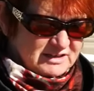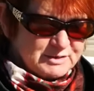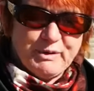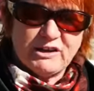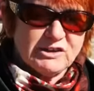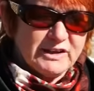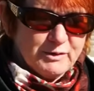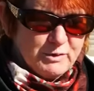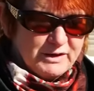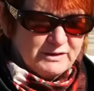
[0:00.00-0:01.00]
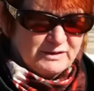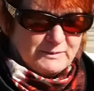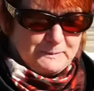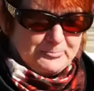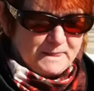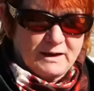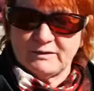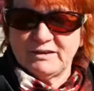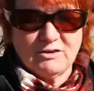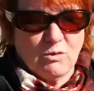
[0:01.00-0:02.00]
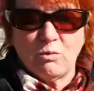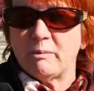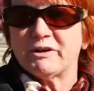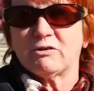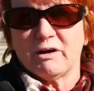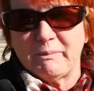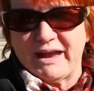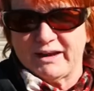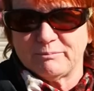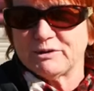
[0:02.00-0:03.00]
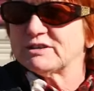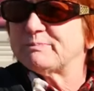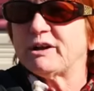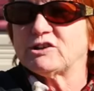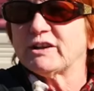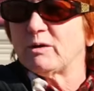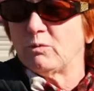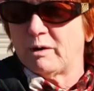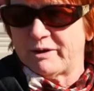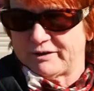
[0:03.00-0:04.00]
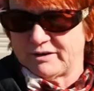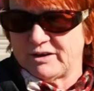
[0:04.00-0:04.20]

Especially when, a woman or a man, but especially a woman.